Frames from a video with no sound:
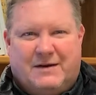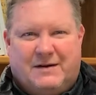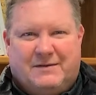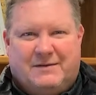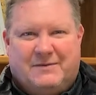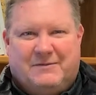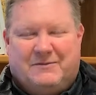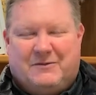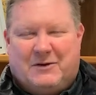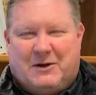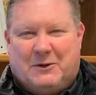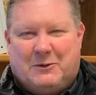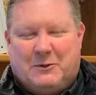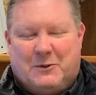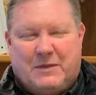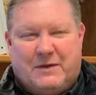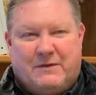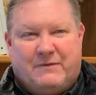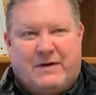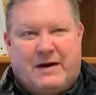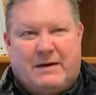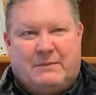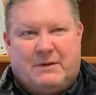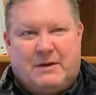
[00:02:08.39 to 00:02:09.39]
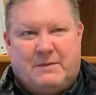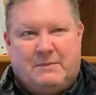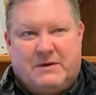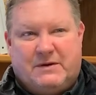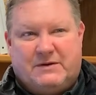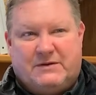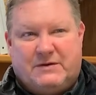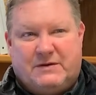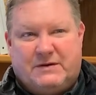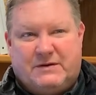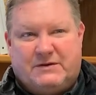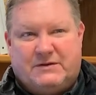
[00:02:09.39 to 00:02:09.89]
to follow in the family
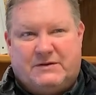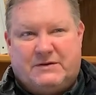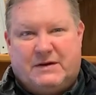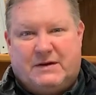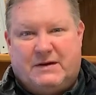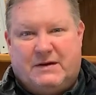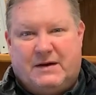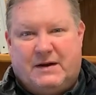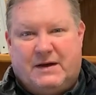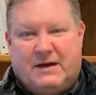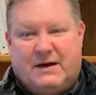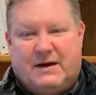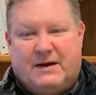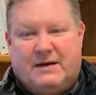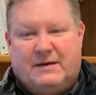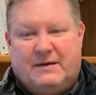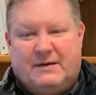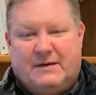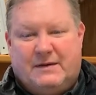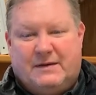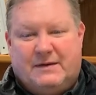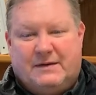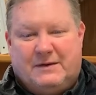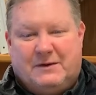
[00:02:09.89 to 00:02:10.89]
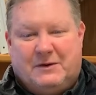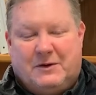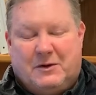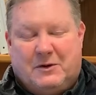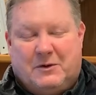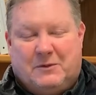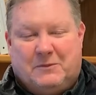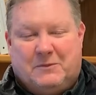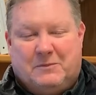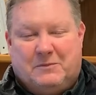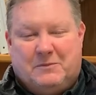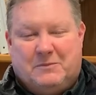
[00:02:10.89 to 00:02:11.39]
business and, uh, you
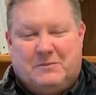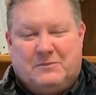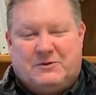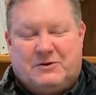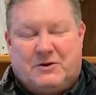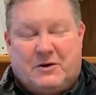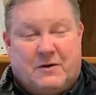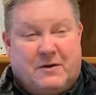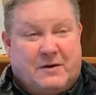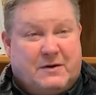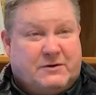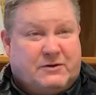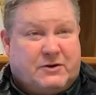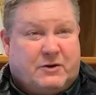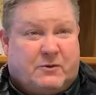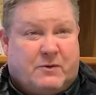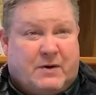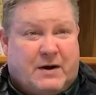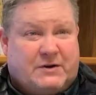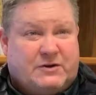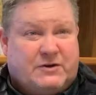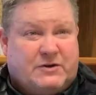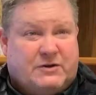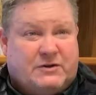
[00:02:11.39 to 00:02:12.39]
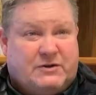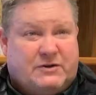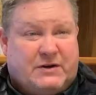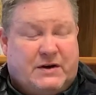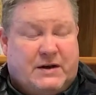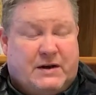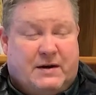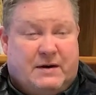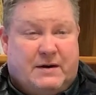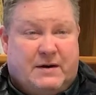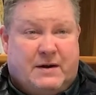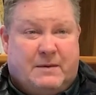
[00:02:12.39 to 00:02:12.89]
know, started as a corrections
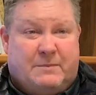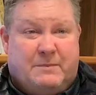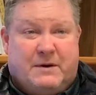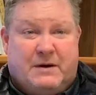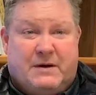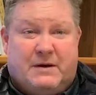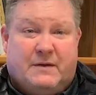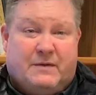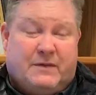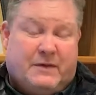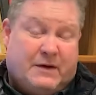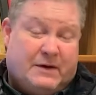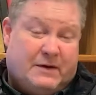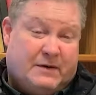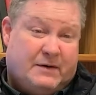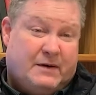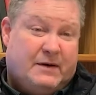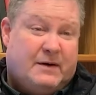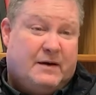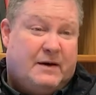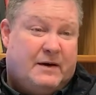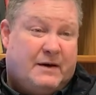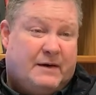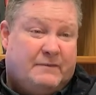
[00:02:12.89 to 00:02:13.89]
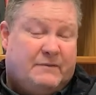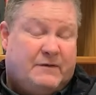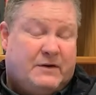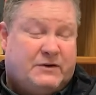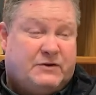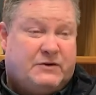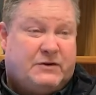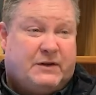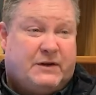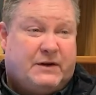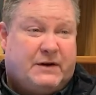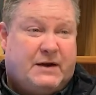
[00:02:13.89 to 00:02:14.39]
deputy and then uh,
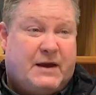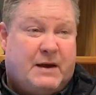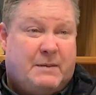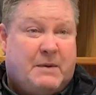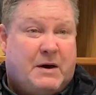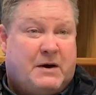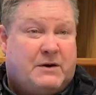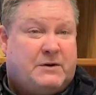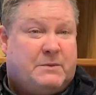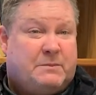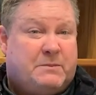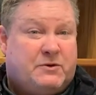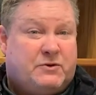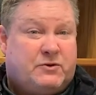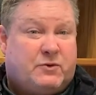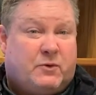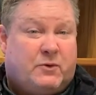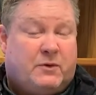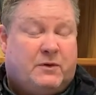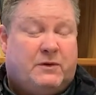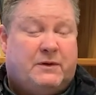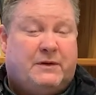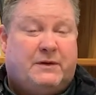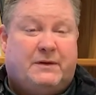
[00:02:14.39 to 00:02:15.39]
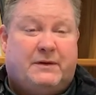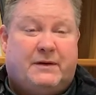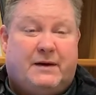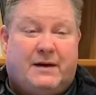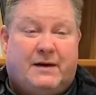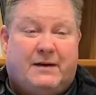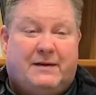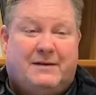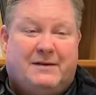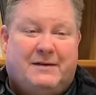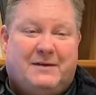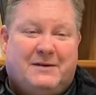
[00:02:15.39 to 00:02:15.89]
eventually came out to patrol. And
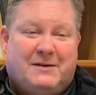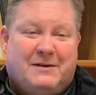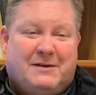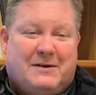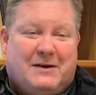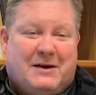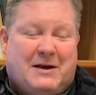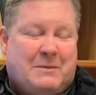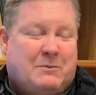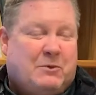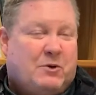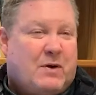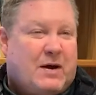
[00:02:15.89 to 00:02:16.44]
uh, him